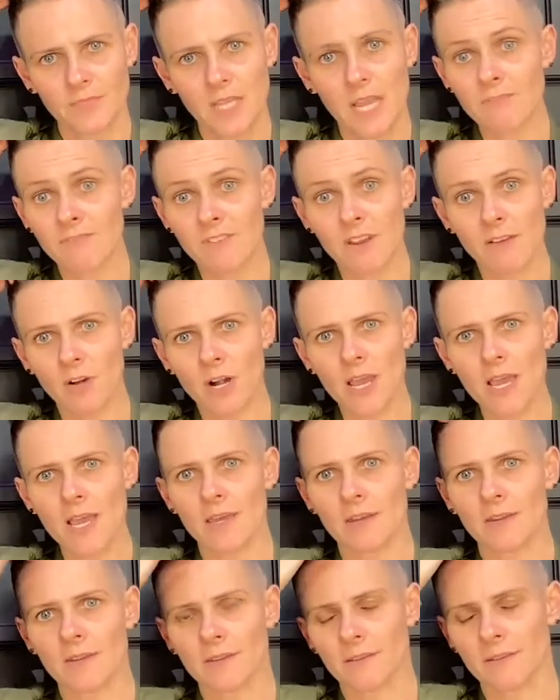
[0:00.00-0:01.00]
I've never
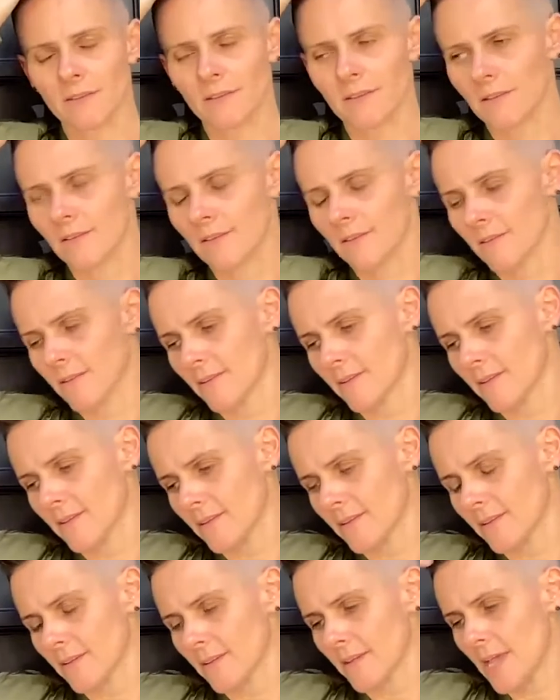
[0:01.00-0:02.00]
had.
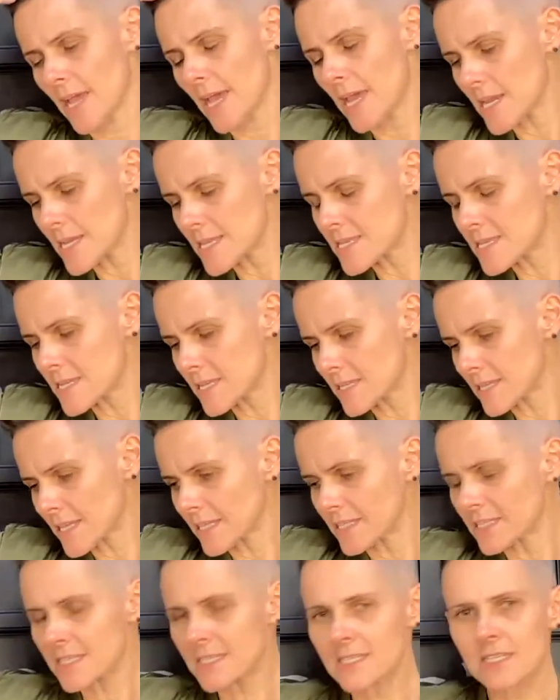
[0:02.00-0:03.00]
And I think
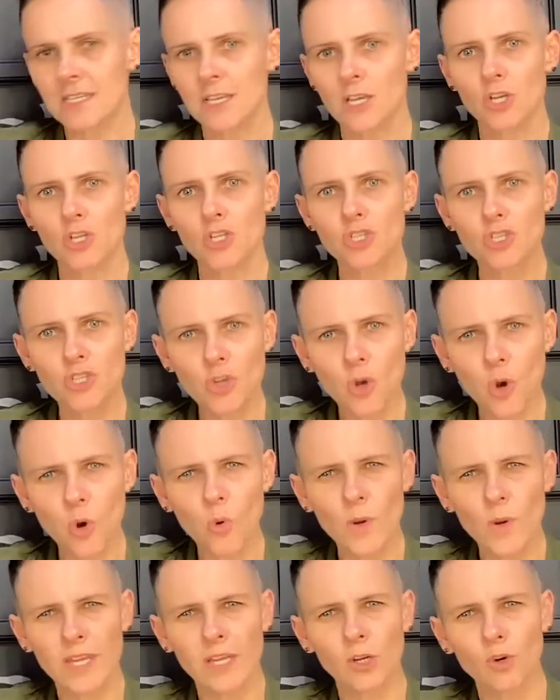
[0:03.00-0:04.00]
that's
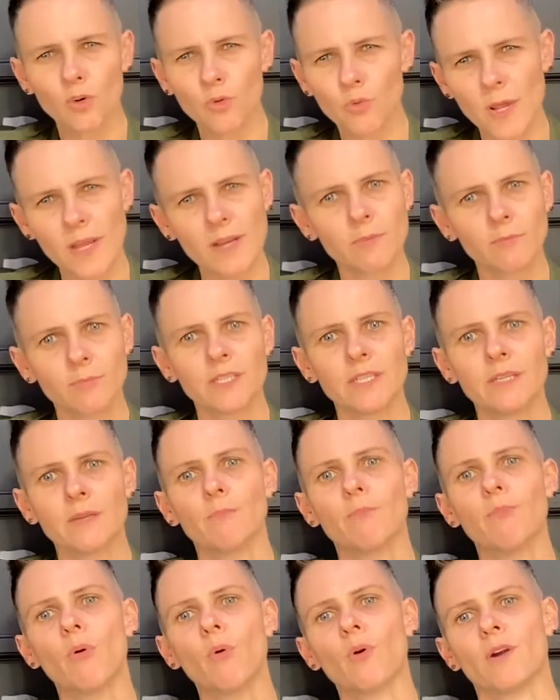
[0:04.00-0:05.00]
so incredibly
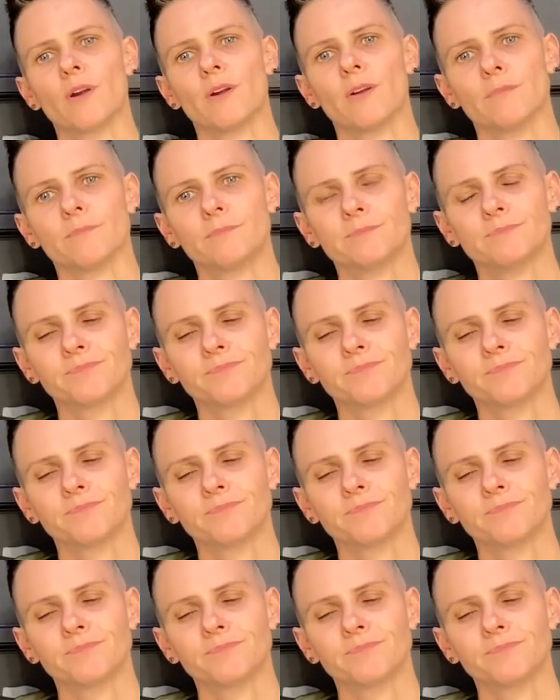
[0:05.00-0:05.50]
important.